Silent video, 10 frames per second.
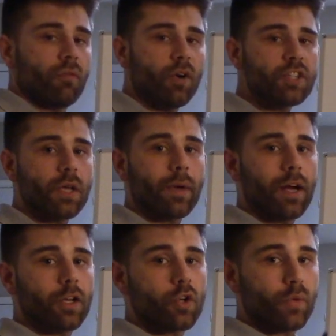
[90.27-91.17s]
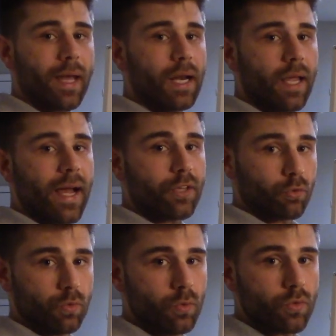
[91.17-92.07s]
First thing that I do is we gotta lay
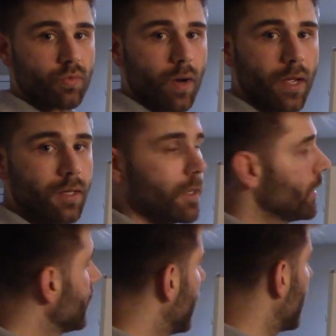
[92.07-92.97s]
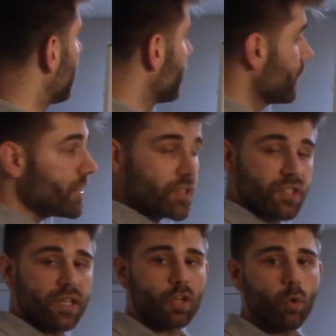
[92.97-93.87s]
out the rules, right? This
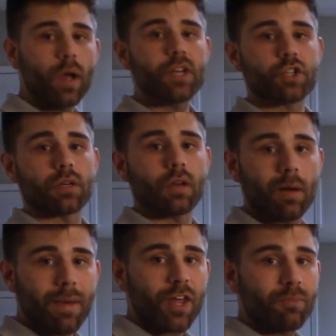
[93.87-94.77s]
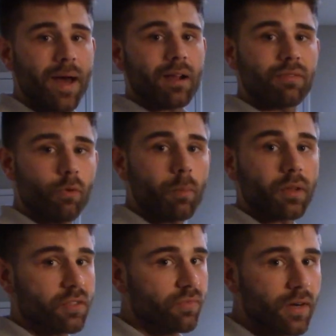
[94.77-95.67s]
is an equation, a mathematic
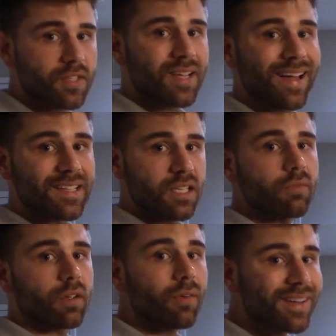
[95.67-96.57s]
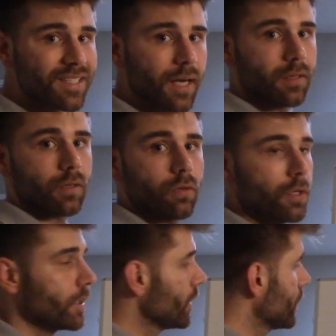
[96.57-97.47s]
formula. It's very scientific, very technical.
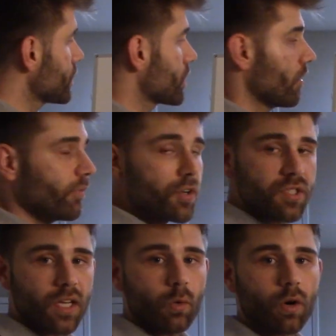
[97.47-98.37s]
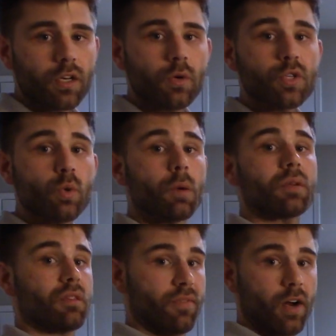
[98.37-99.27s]
So first thing you wanna do is you wanna
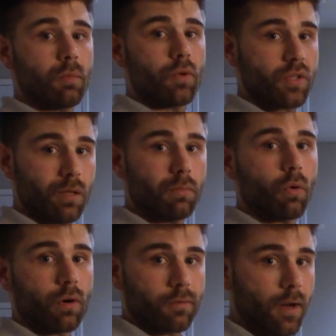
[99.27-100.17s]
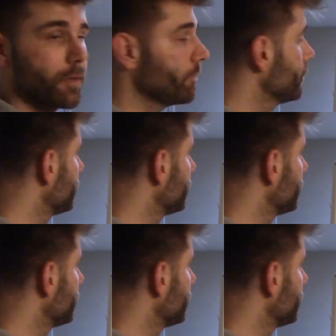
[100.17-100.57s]
put the variables on the board, right?